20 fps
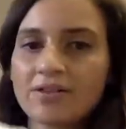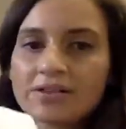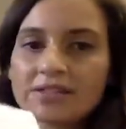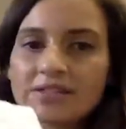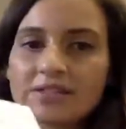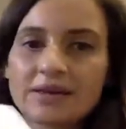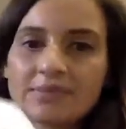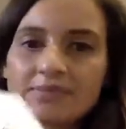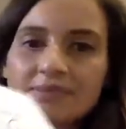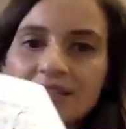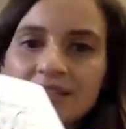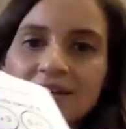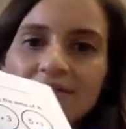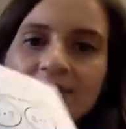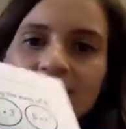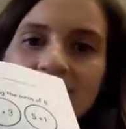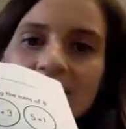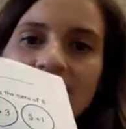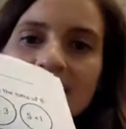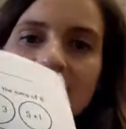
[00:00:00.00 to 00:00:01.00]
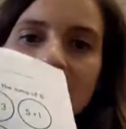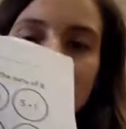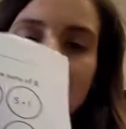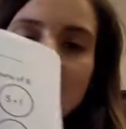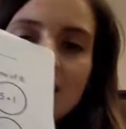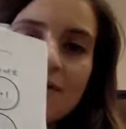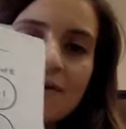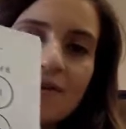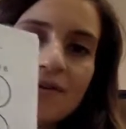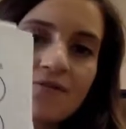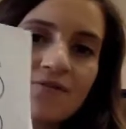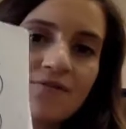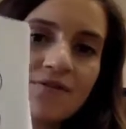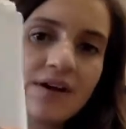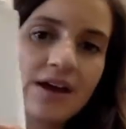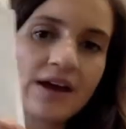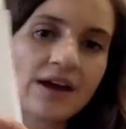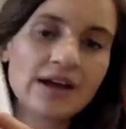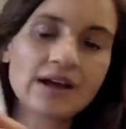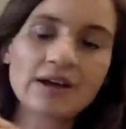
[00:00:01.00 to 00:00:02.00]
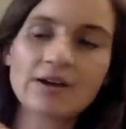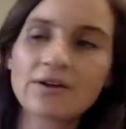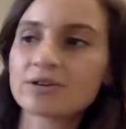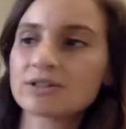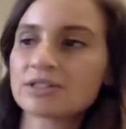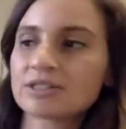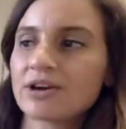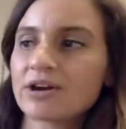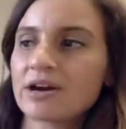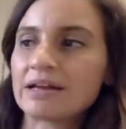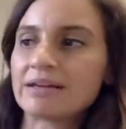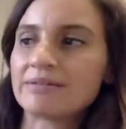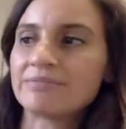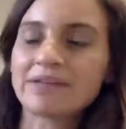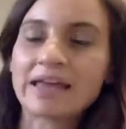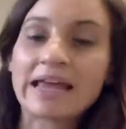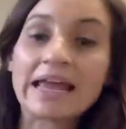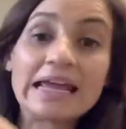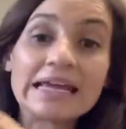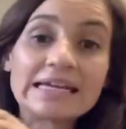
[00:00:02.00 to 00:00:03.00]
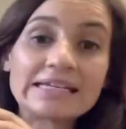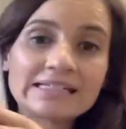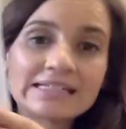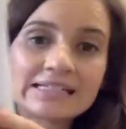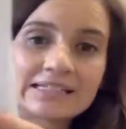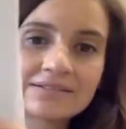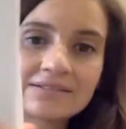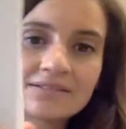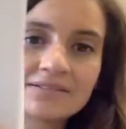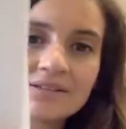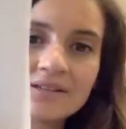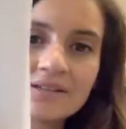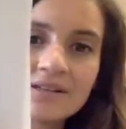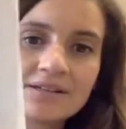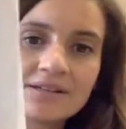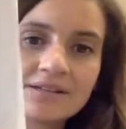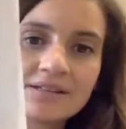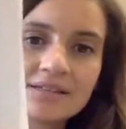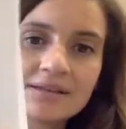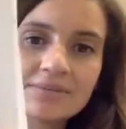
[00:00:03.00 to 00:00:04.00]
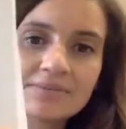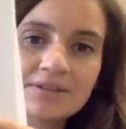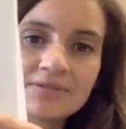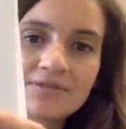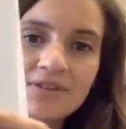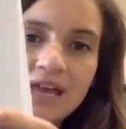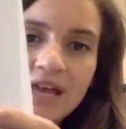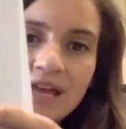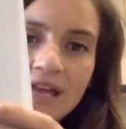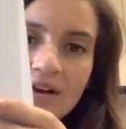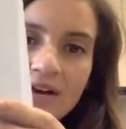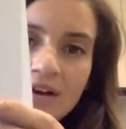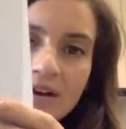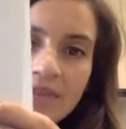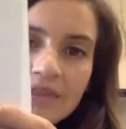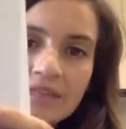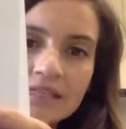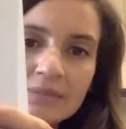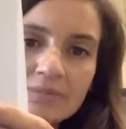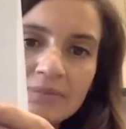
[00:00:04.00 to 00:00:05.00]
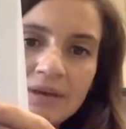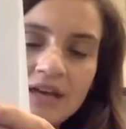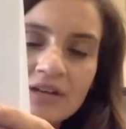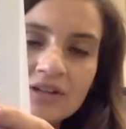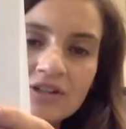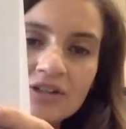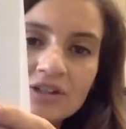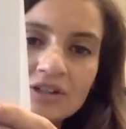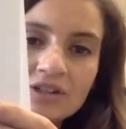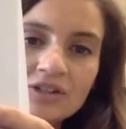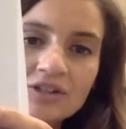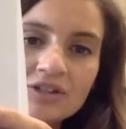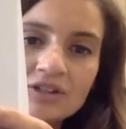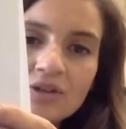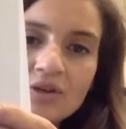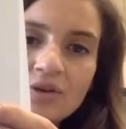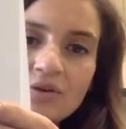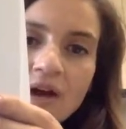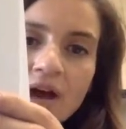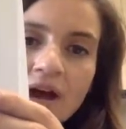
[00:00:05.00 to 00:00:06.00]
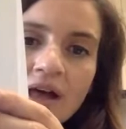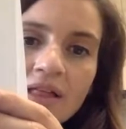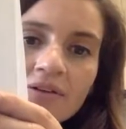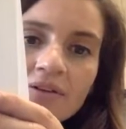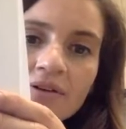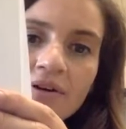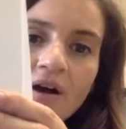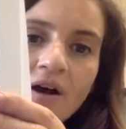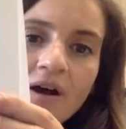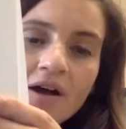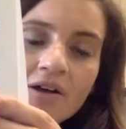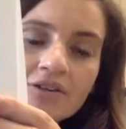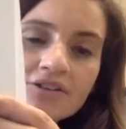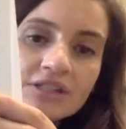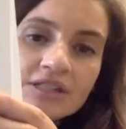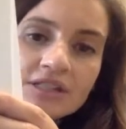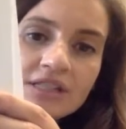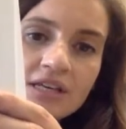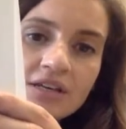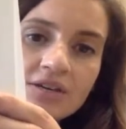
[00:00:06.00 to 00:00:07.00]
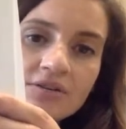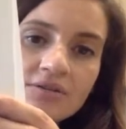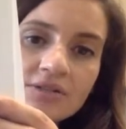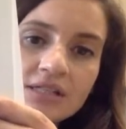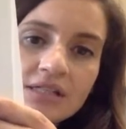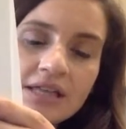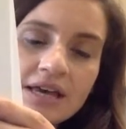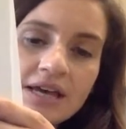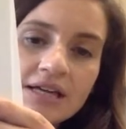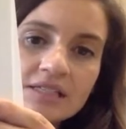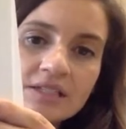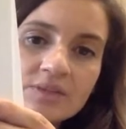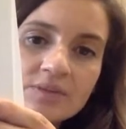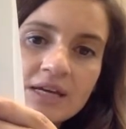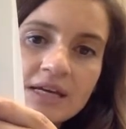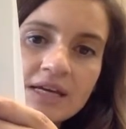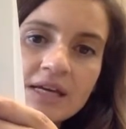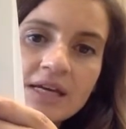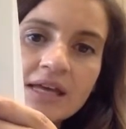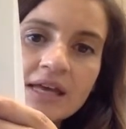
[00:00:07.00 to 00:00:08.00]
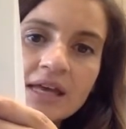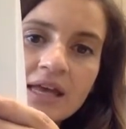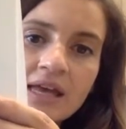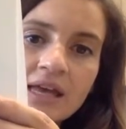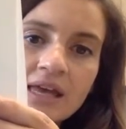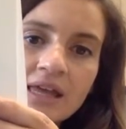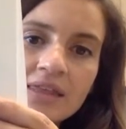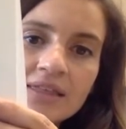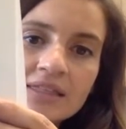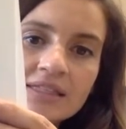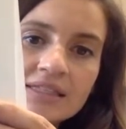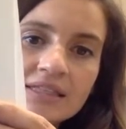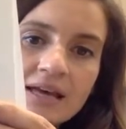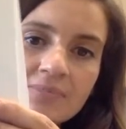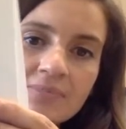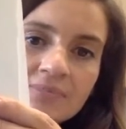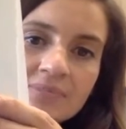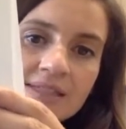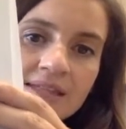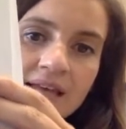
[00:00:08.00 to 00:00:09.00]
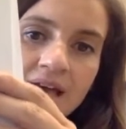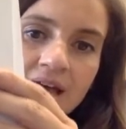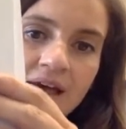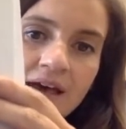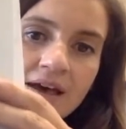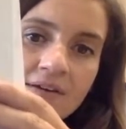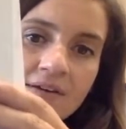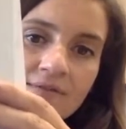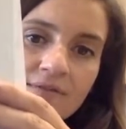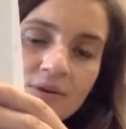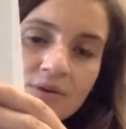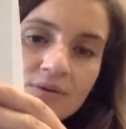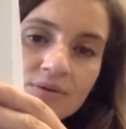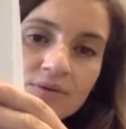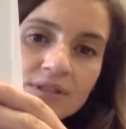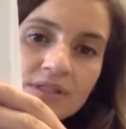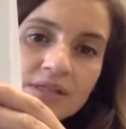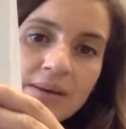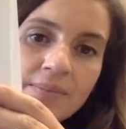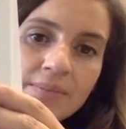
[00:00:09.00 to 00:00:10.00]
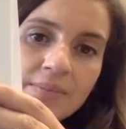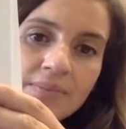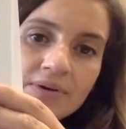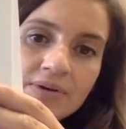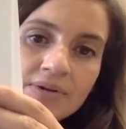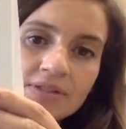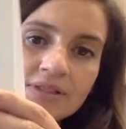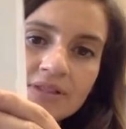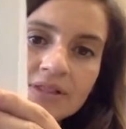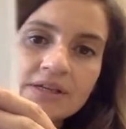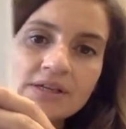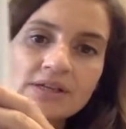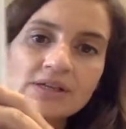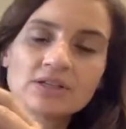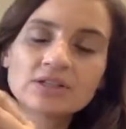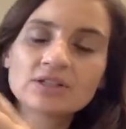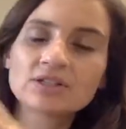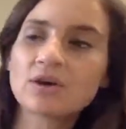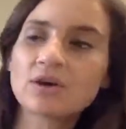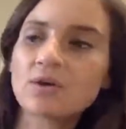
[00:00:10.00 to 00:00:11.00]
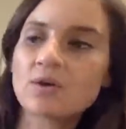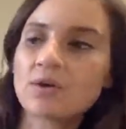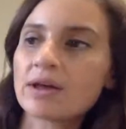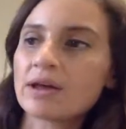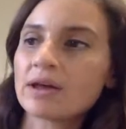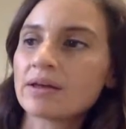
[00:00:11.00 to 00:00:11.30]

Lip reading: the sums of 6 that you can find, 8. Sums of 8 on this page. So you color all, just like you did last week, the sums of those numbers. So